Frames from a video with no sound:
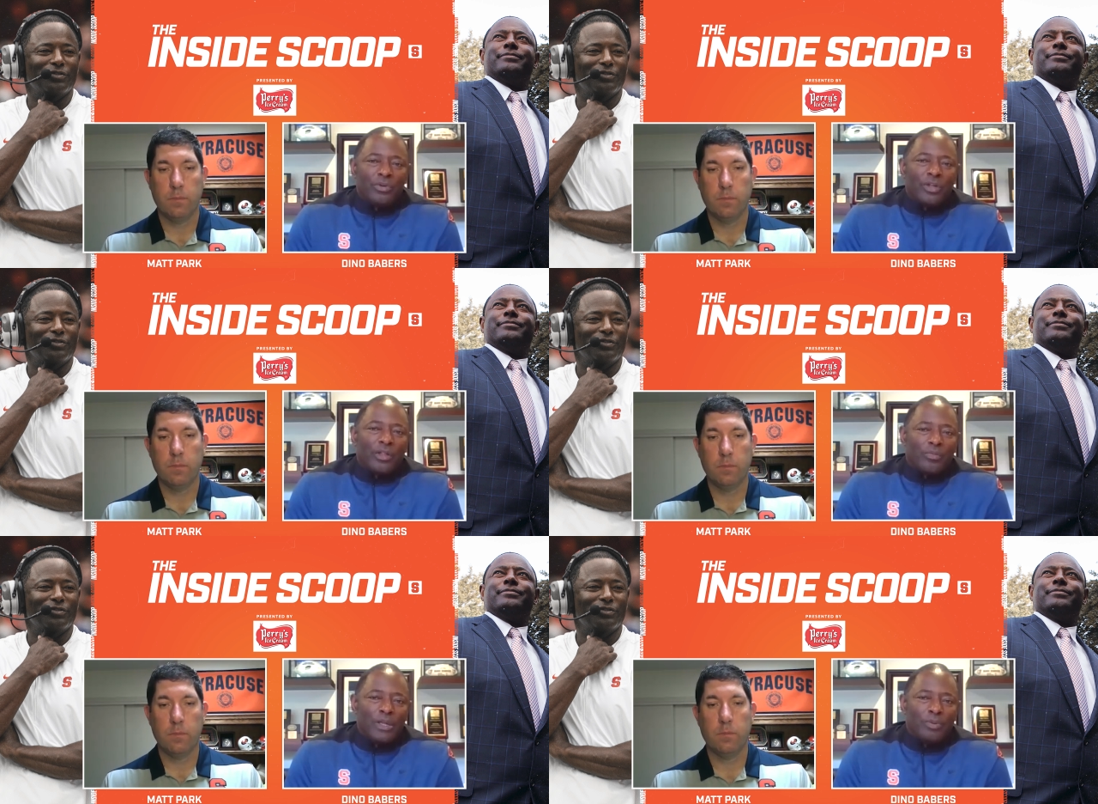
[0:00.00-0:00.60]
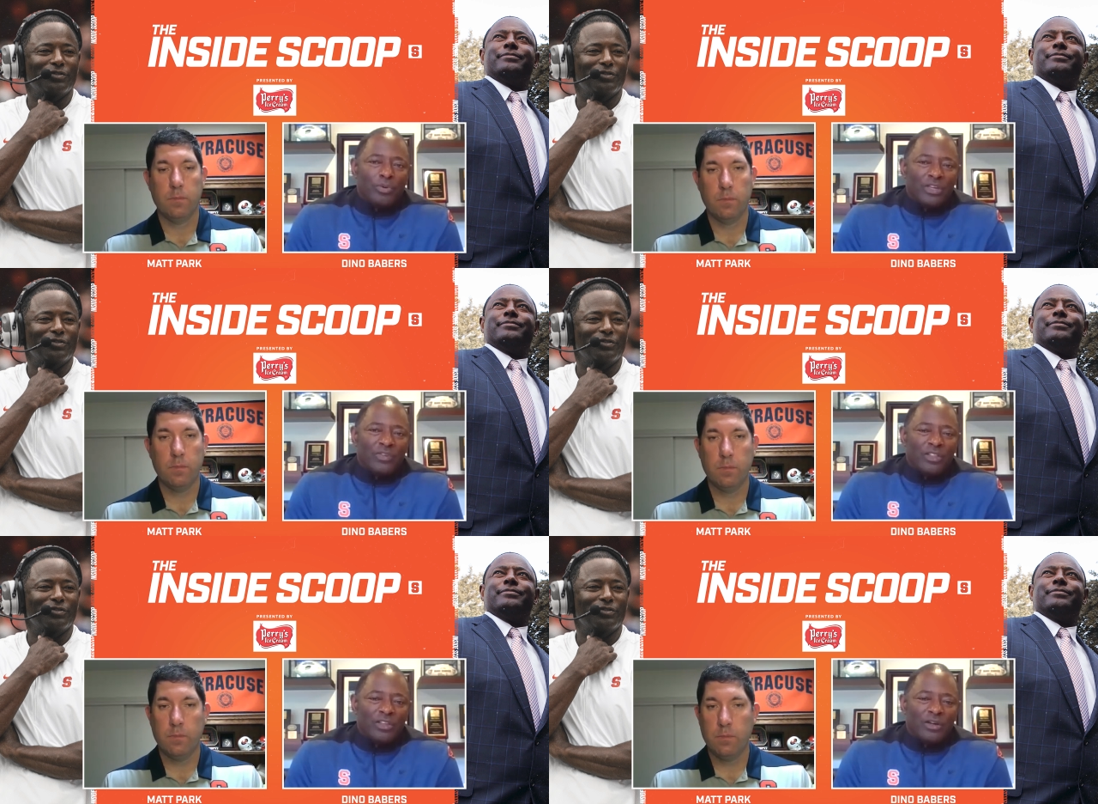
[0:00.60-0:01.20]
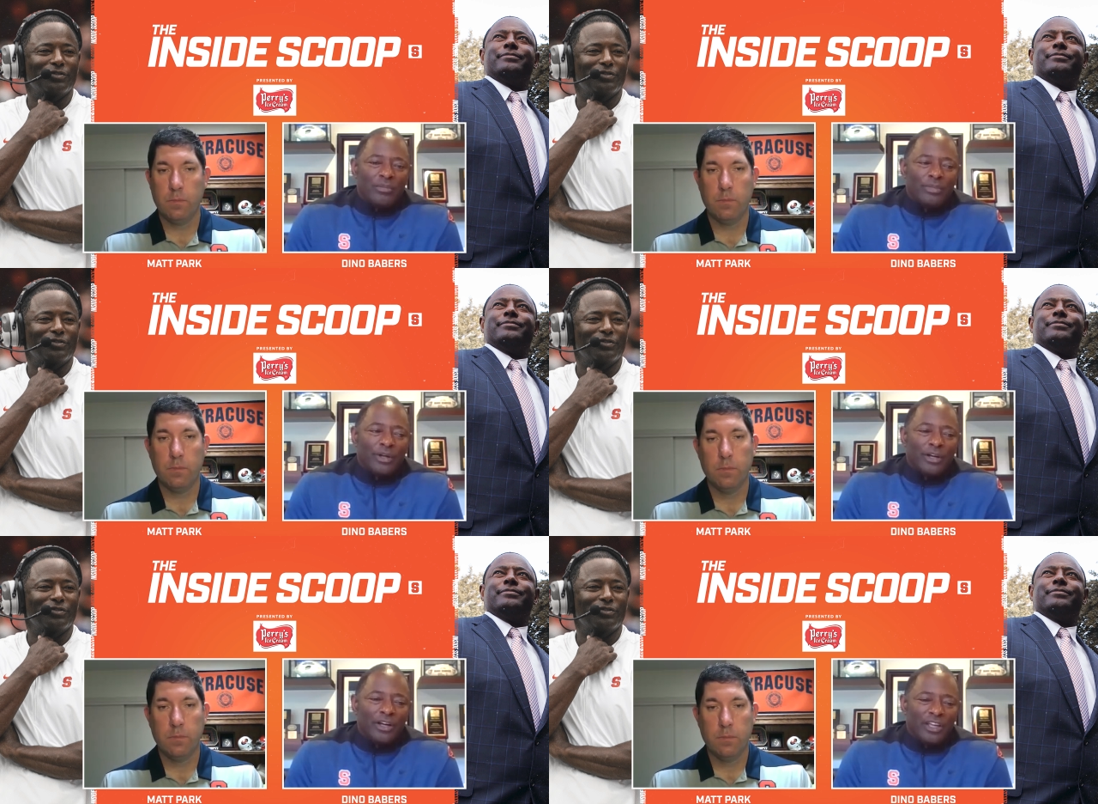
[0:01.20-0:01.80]
Speaker 1: with other people giving them
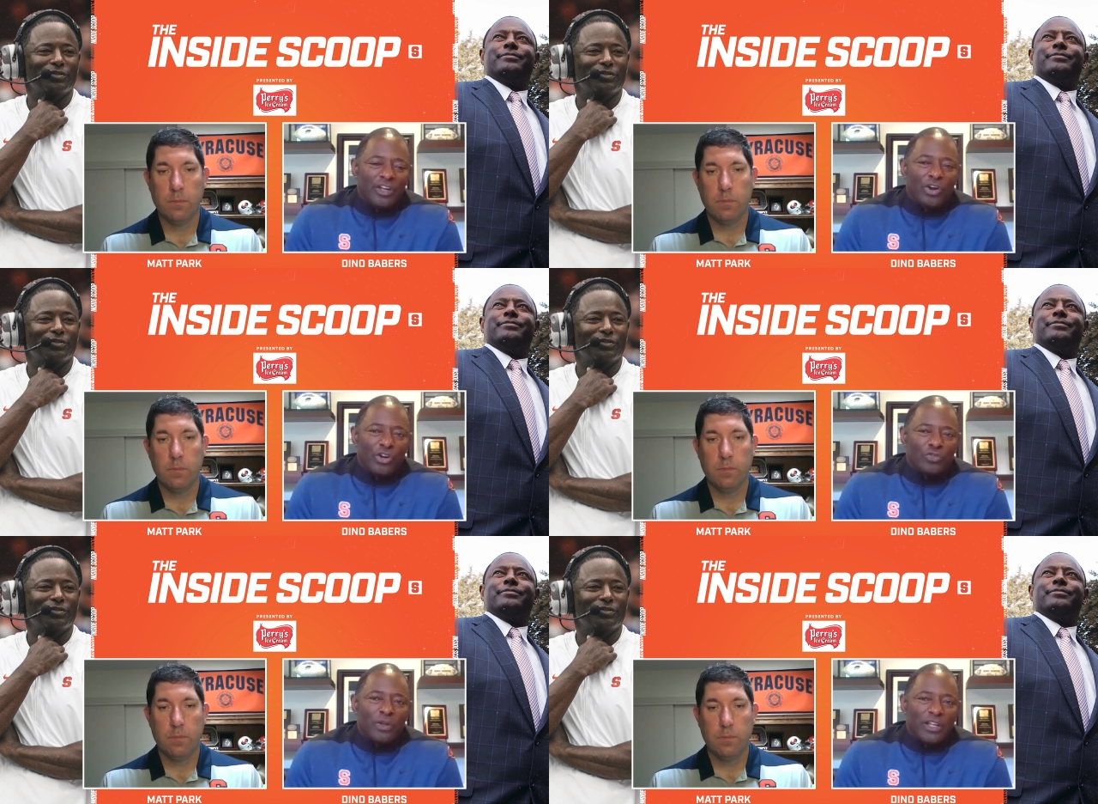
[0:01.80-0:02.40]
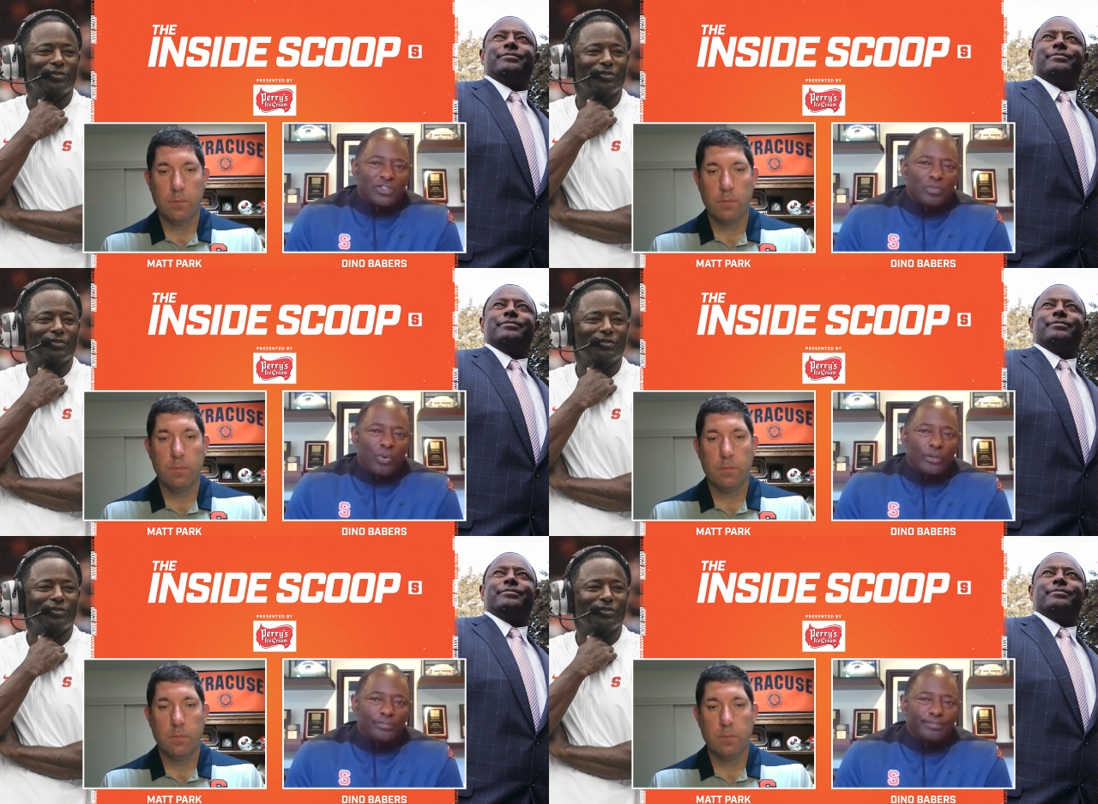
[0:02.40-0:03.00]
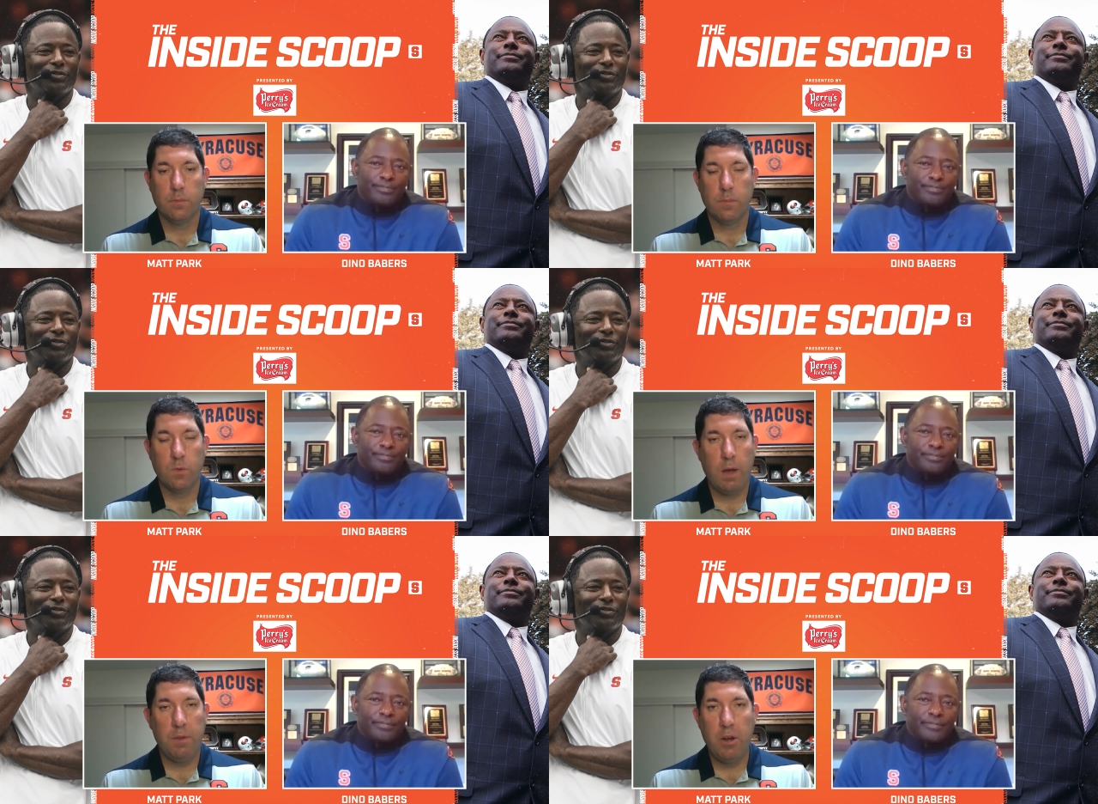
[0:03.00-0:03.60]
uh, encouragement and support.
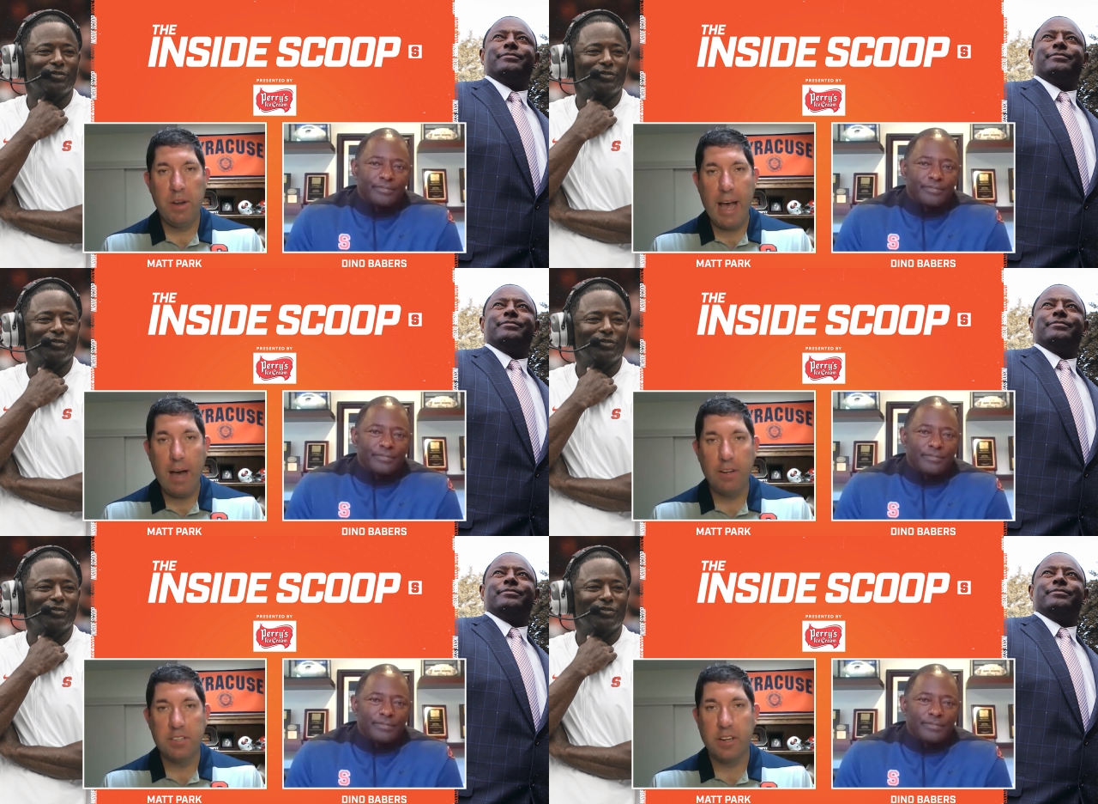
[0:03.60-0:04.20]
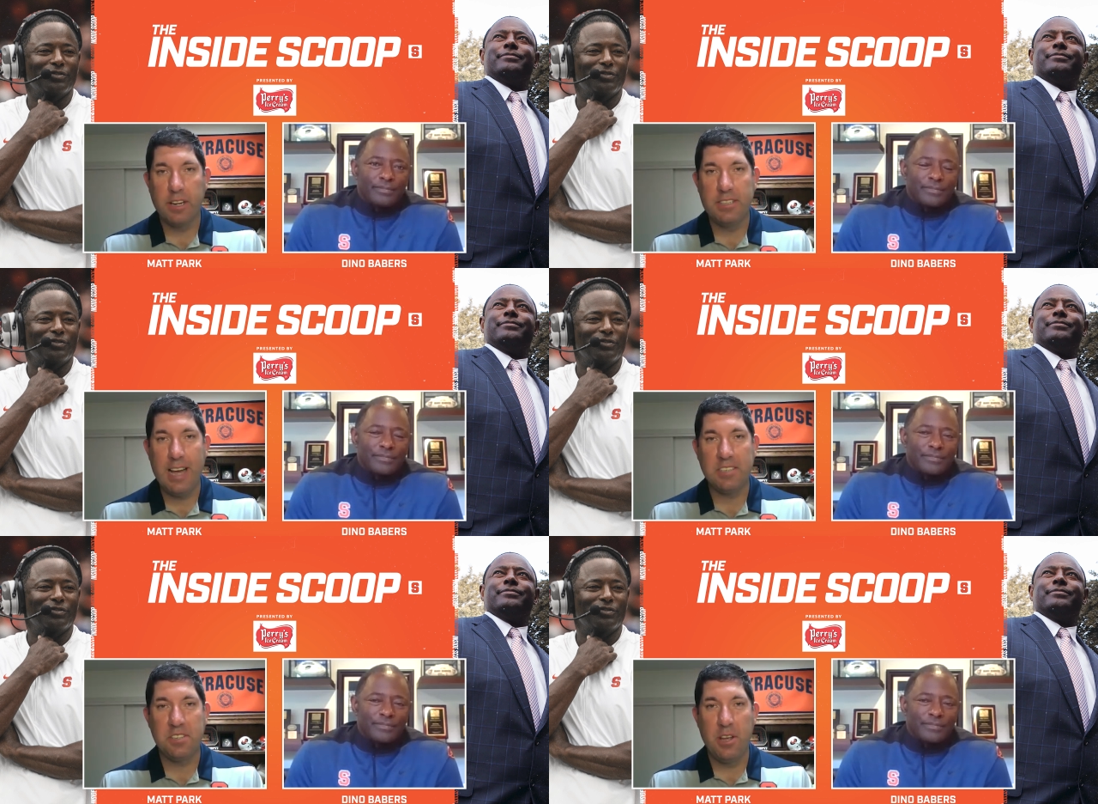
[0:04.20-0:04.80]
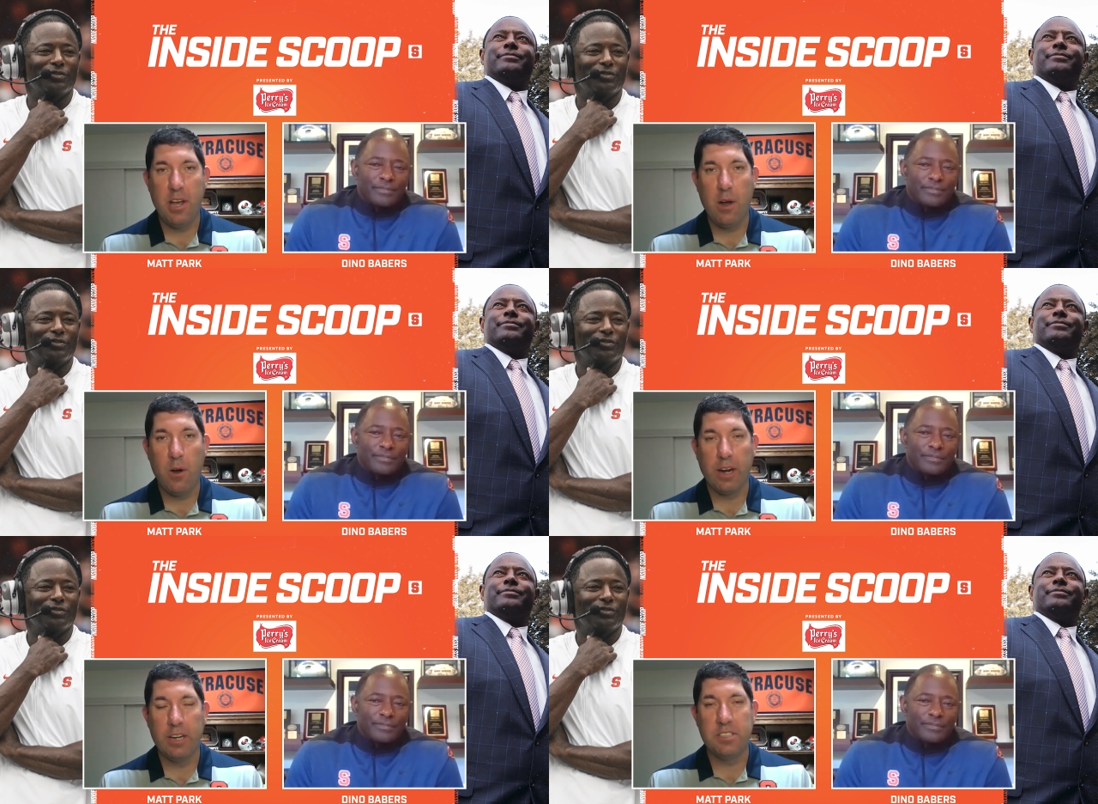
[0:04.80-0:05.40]
Speaker 2: Well, no doubt, it's going to test the uh,
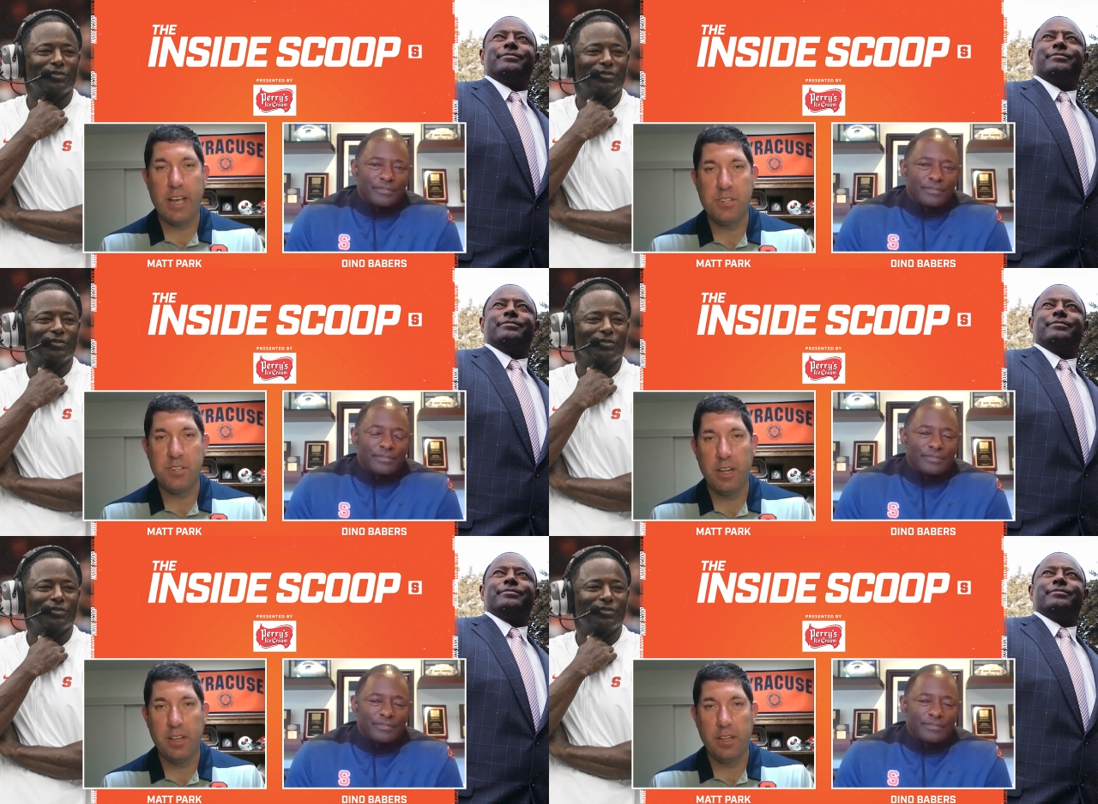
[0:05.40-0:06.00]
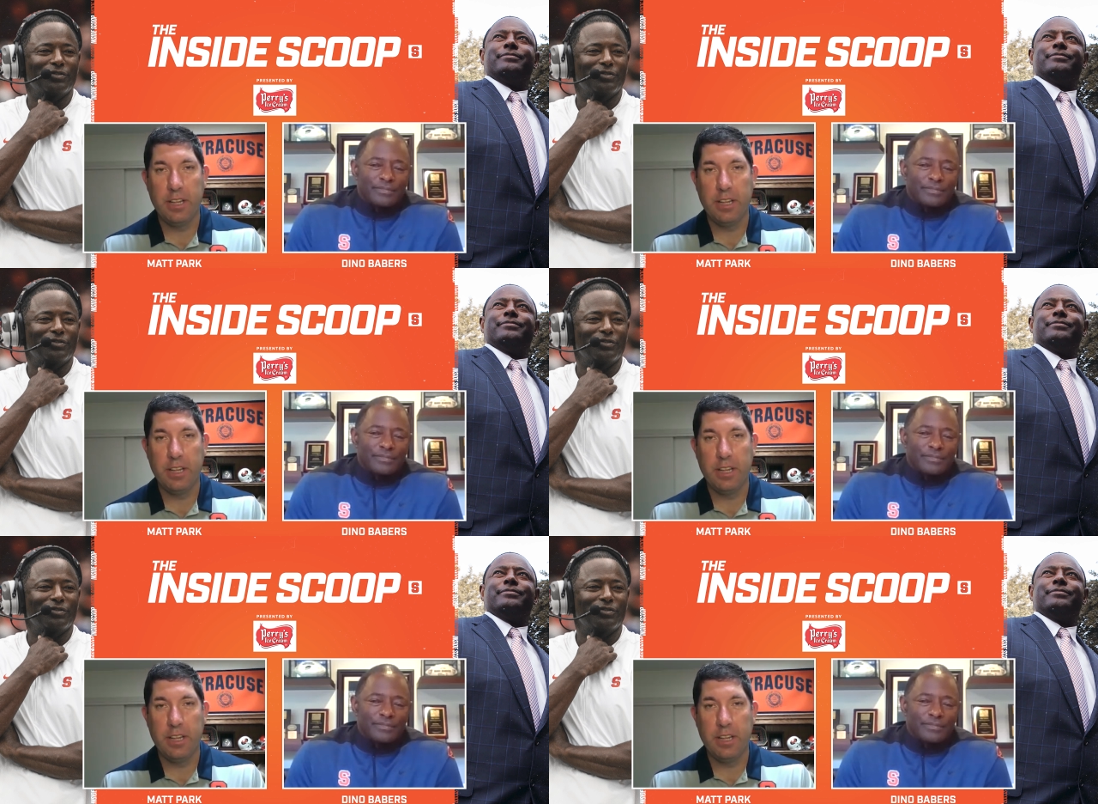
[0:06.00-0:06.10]
organization and the